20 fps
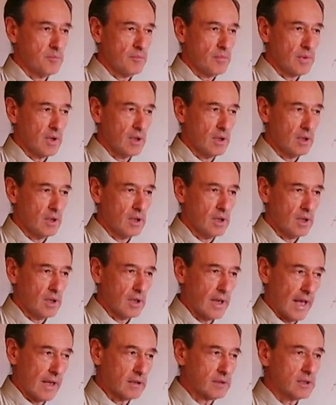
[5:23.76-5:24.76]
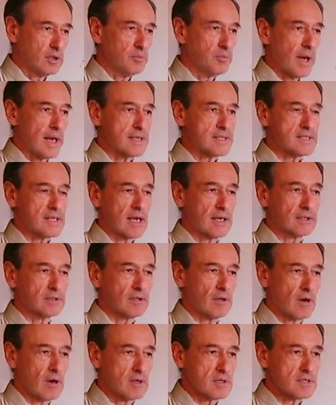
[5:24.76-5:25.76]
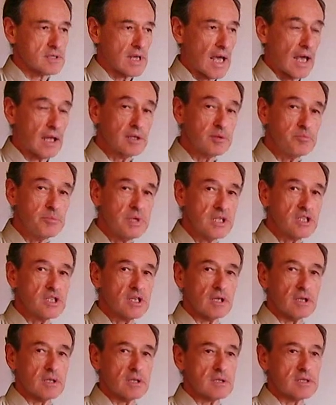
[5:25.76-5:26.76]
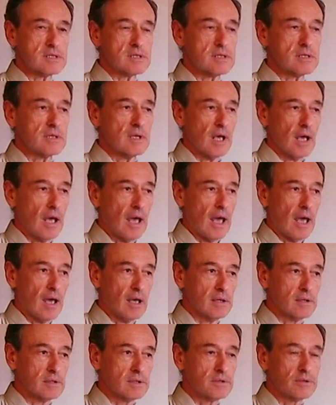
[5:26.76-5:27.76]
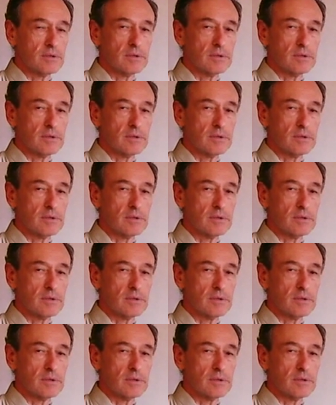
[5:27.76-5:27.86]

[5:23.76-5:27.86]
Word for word: uh, angle bisectors and medians and